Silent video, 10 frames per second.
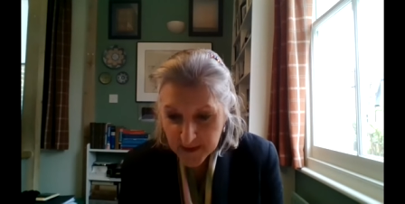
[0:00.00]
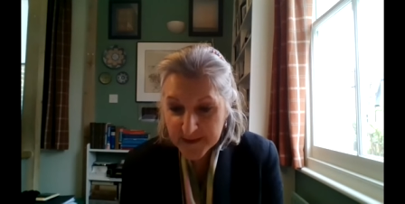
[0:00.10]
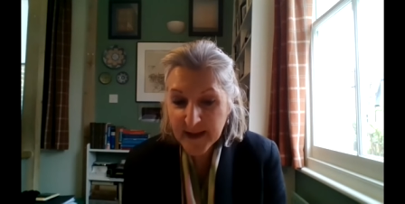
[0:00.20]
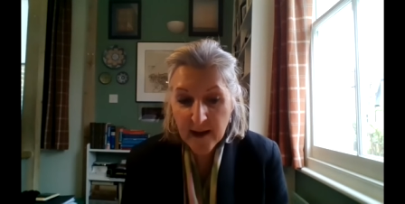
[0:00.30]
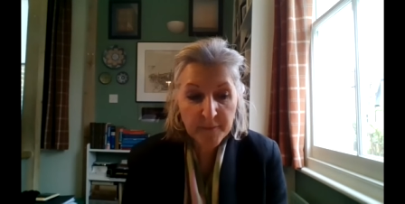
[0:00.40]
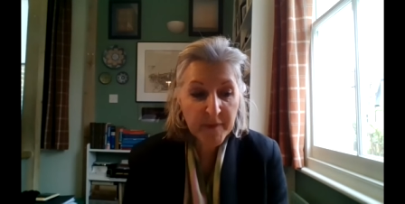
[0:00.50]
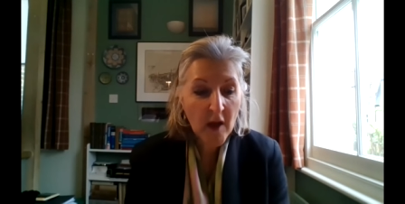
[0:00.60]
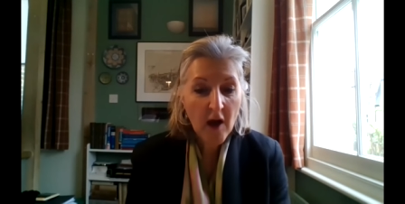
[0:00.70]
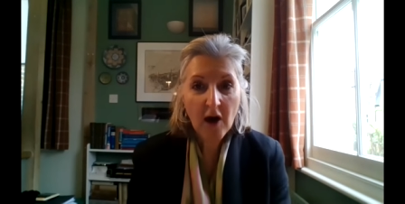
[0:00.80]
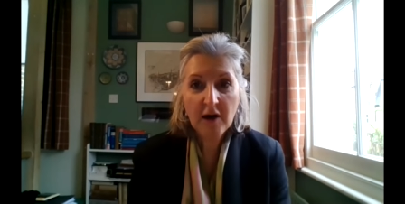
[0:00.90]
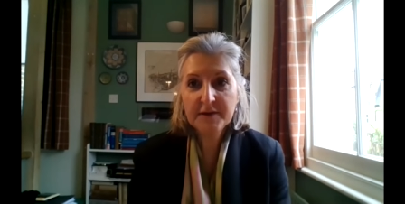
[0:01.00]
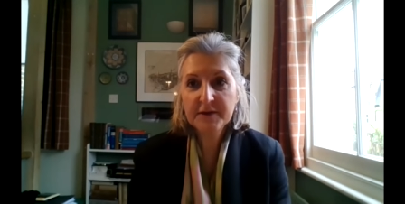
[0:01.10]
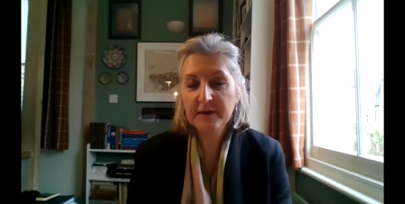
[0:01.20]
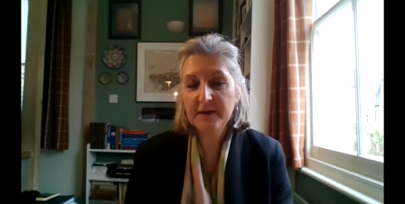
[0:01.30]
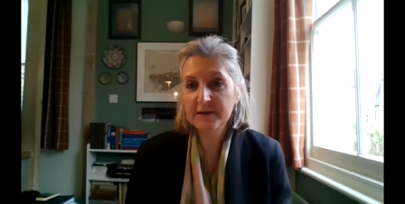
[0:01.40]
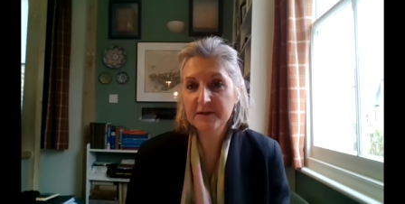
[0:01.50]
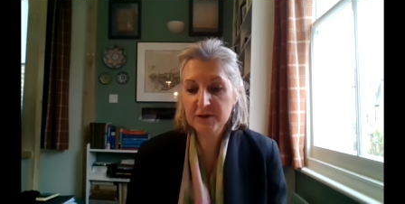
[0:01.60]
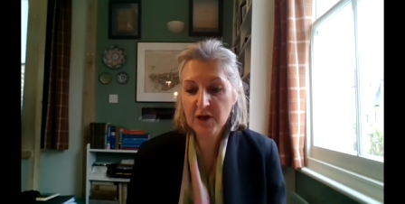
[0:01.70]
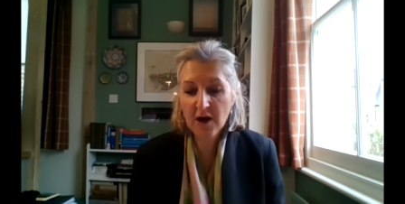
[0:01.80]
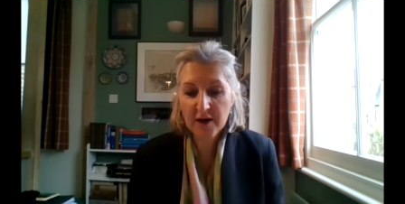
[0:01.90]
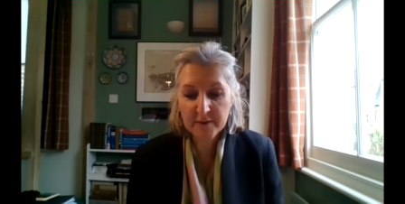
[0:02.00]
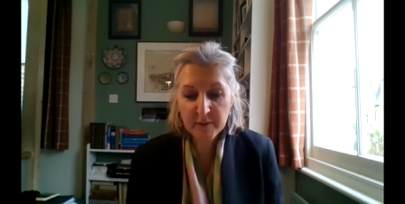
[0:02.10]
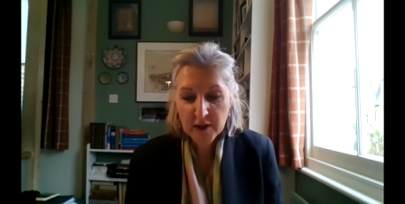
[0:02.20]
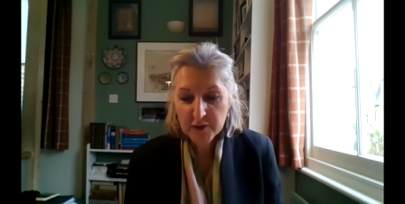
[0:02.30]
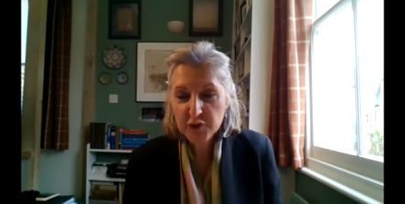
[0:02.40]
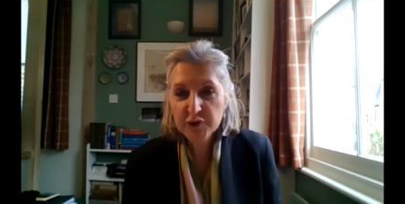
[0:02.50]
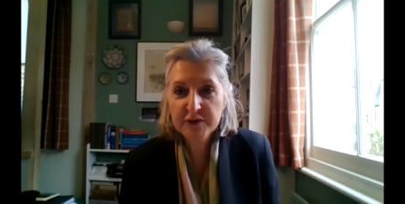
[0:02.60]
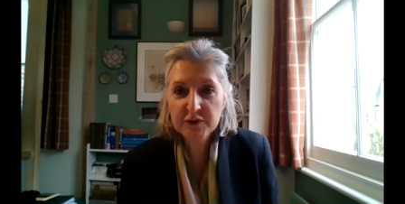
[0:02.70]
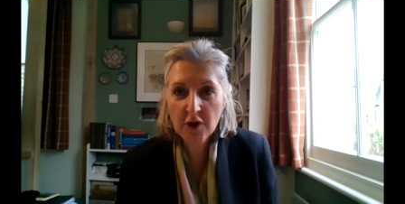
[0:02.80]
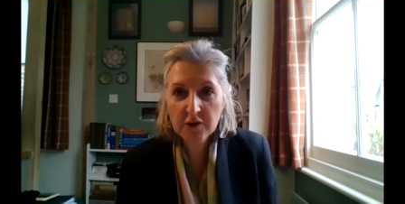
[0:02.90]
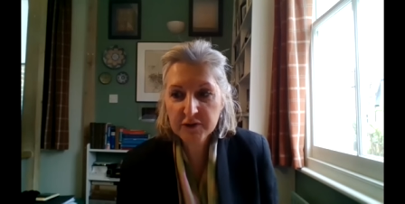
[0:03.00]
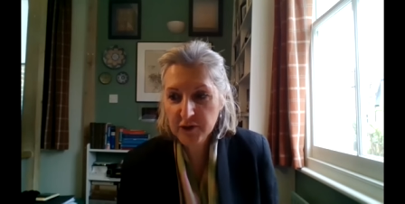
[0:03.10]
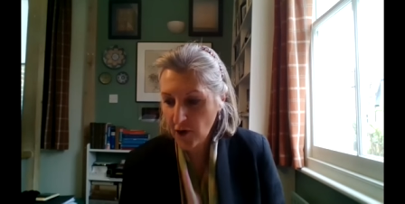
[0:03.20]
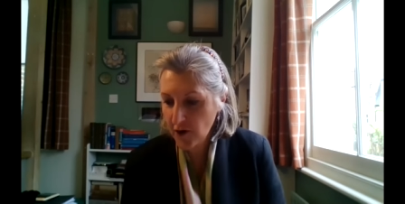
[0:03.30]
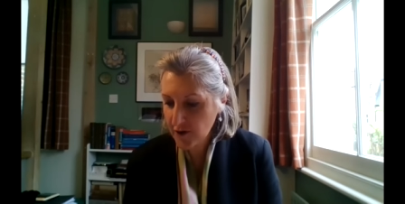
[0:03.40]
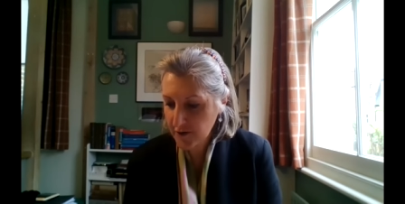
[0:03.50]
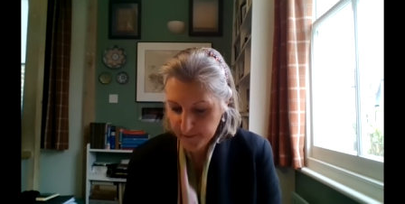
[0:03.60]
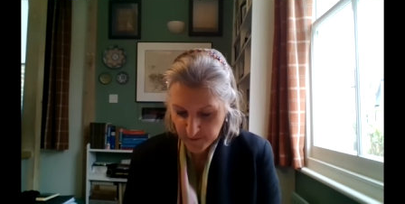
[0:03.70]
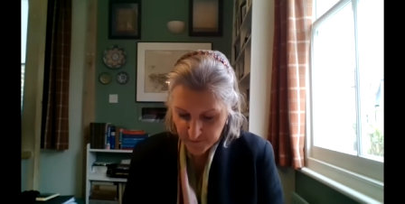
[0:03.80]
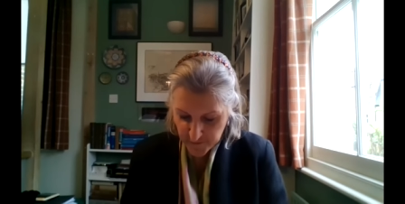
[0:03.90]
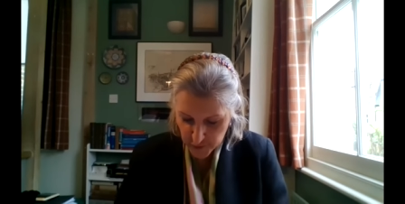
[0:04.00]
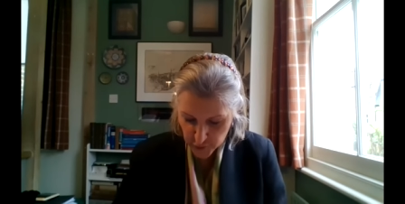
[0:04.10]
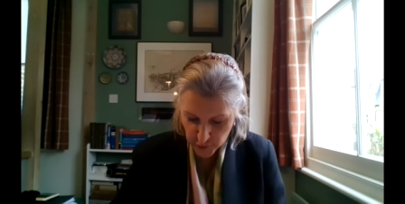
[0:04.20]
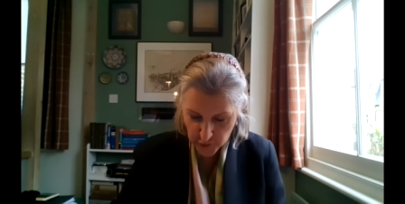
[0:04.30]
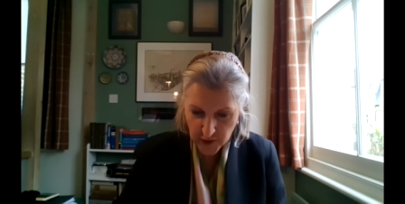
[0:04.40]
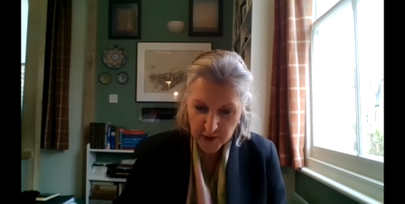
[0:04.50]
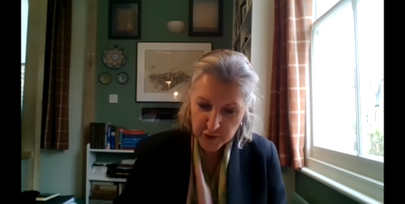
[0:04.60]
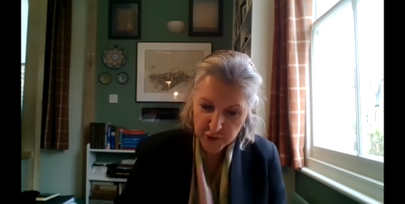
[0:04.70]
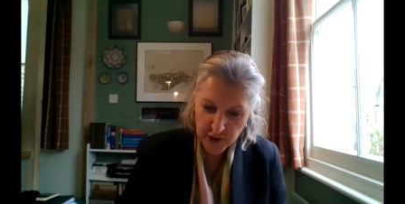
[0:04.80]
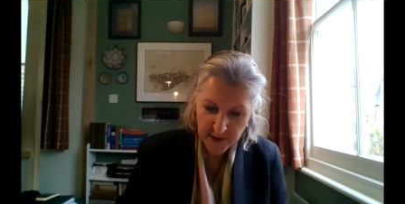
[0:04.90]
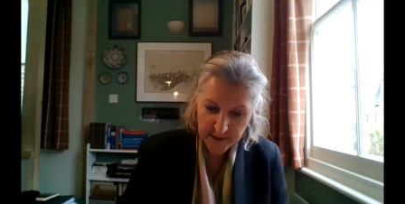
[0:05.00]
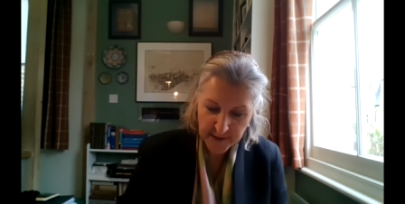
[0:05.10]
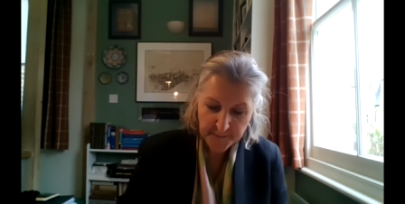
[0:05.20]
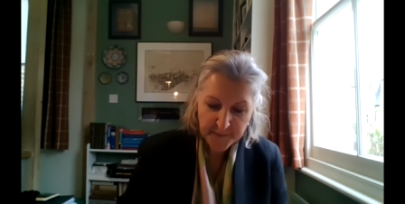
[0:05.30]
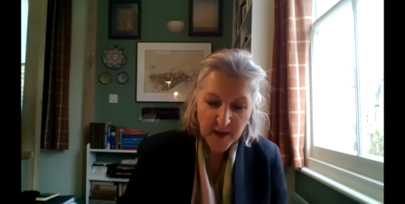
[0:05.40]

Now, I think it's time to start our visual journey.